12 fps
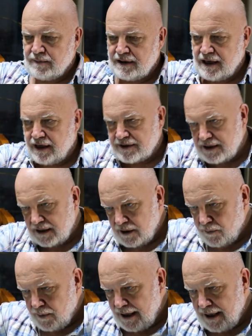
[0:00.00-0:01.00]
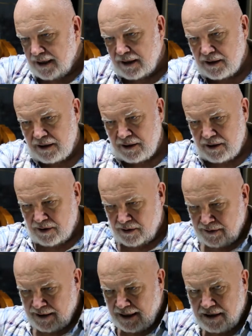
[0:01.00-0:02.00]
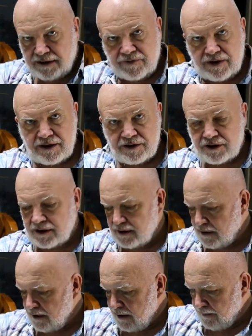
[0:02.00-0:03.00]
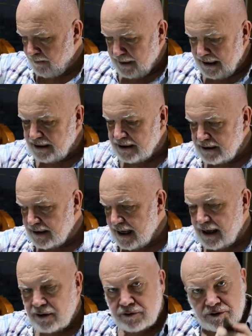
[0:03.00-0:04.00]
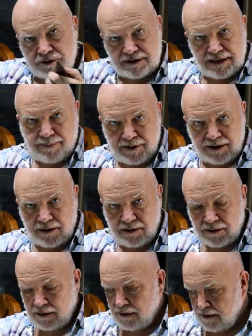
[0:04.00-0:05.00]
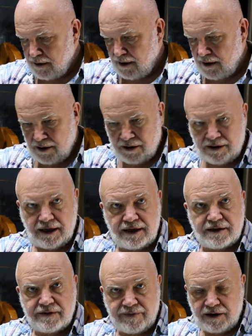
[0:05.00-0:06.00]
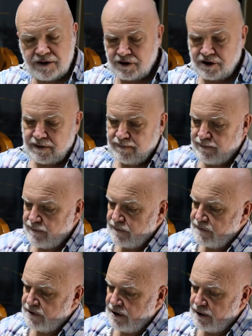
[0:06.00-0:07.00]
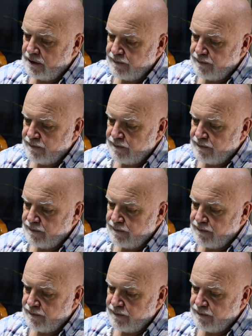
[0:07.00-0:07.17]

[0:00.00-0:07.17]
cutting away negative energy, pinning down or stabbing negative energy. So